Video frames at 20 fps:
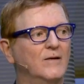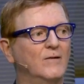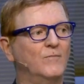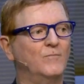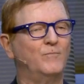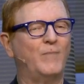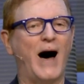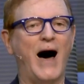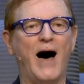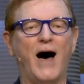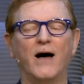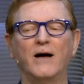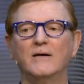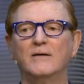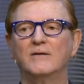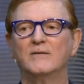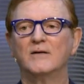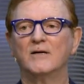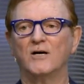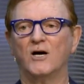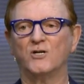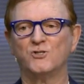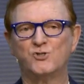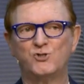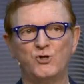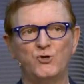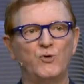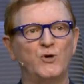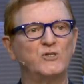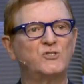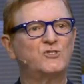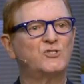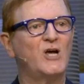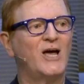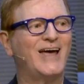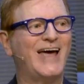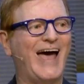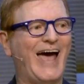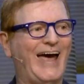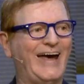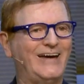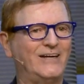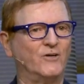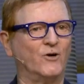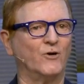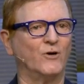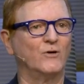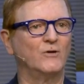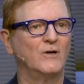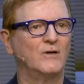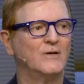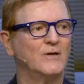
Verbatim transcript: by a Jewish hater